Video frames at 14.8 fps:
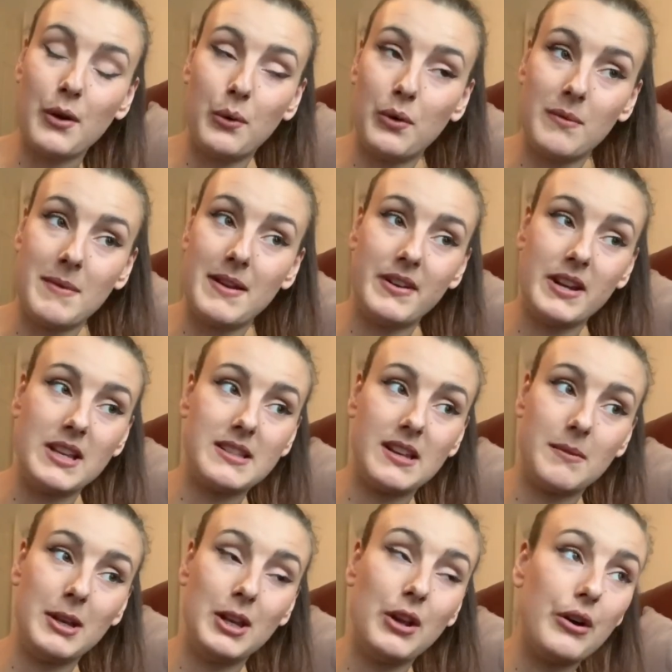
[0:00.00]
all of my videos are going
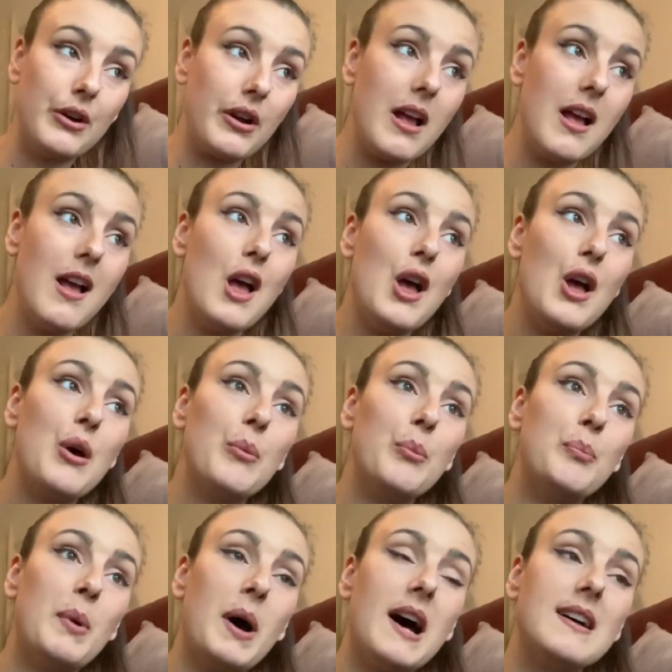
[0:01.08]
to be long,
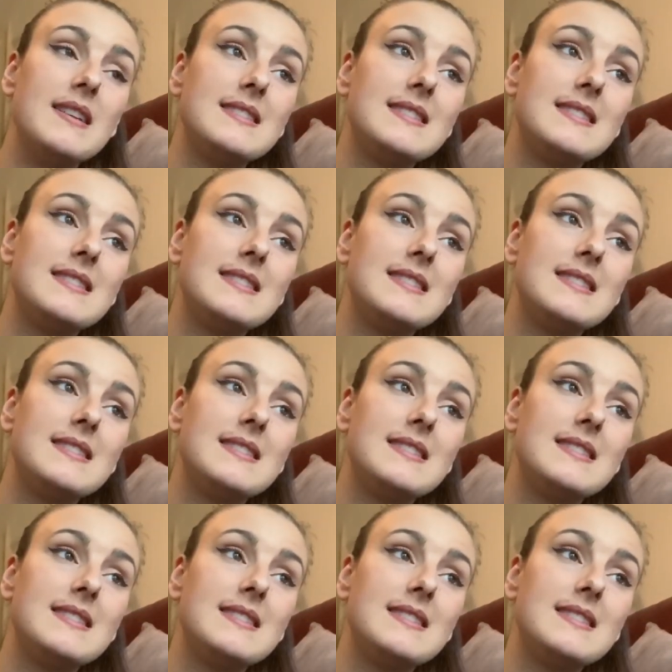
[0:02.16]
but